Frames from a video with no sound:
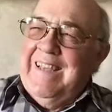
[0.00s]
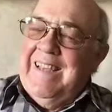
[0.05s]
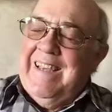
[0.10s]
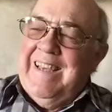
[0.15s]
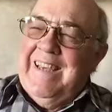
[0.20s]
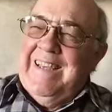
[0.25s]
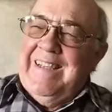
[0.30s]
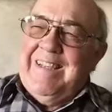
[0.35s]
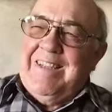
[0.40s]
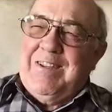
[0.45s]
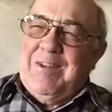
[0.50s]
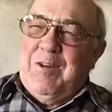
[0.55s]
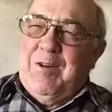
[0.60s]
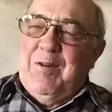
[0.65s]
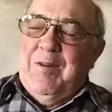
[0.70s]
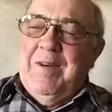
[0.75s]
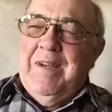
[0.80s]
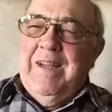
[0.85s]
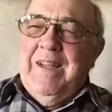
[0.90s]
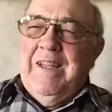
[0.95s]
And
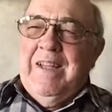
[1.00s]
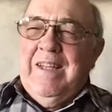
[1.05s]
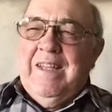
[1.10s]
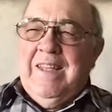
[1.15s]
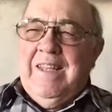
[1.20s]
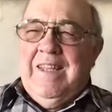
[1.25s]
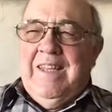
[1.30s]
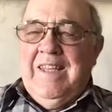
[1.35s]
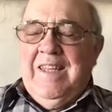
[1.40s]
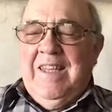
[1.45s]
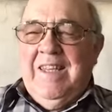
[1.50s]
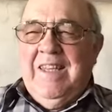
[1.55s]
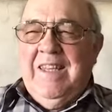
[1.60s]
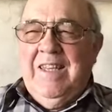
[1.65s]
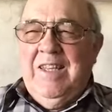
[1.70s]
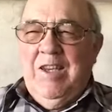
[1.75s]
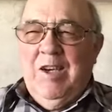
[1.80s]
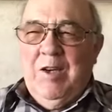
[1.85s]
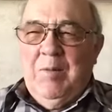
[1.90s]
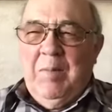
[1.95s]
so the
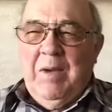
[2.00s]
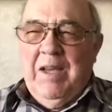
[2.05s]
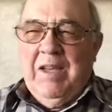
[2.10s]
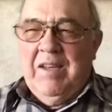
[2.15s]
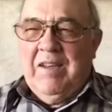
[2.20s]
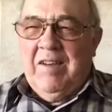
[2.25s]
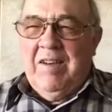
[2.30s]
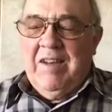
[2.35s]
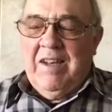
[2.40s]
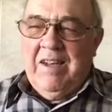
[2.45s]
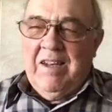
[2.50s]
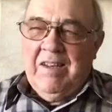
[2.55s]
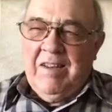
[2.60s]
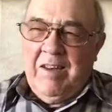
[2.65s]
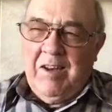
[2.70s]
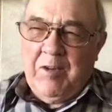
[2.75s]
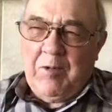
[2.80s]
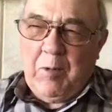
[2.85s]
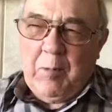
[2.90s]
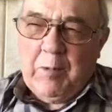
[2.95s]
young man got in a
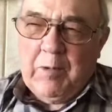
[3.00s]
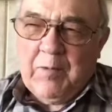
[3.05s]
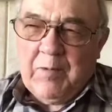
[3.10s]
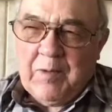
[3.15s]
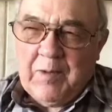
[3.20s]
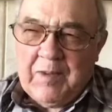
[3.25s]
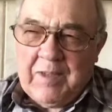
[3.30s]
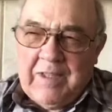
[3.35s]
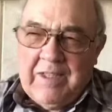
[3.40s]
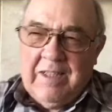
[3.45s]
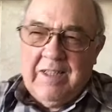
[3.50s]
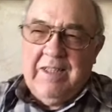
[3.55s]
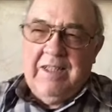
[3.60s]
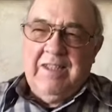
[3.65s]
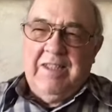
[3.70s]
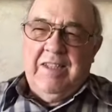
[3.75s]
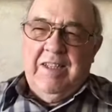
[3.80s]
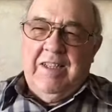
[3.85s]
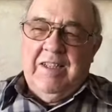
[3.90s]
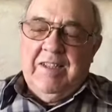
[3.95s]
lot of trouble for killing
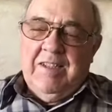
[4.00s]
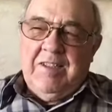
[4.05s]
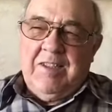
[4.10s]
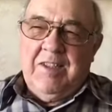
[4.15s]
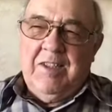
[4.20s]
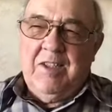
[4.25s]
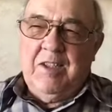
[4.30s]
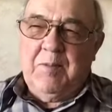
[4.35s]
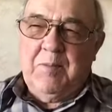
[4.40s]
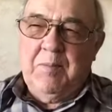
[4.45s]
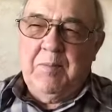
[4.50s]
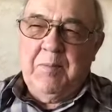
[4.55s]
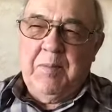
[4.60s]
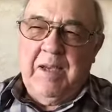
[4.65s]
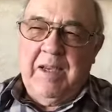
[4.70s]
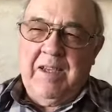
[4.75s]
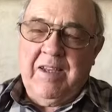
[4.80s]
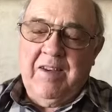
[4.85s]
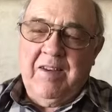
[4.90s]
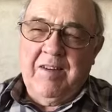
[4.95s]
seagulls in his
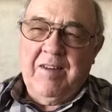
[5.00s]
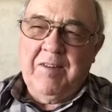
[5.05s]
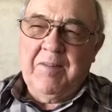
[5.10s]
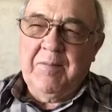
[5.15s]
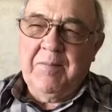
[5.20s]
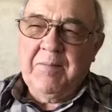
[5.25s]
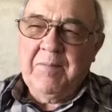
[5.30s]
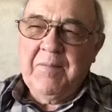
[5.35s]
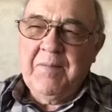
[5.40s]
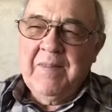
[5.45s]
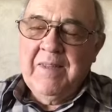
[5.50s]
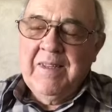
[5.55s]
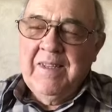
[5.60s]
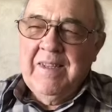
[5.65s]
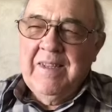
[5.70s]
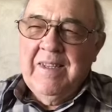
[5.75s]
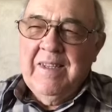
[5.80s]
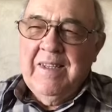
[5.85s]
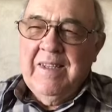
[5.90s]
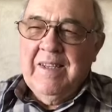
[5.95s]
backyard.
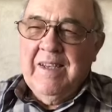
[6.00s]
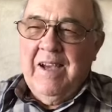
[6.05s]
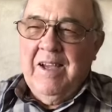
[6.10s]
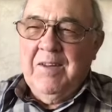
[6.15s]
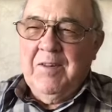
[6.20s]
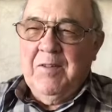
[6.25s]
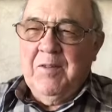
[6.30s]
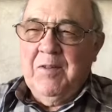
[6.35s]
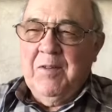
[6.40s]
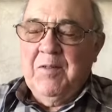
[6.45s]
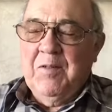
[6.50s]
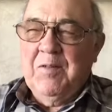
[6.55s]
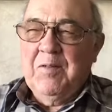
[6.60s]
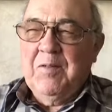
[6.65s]
I don't know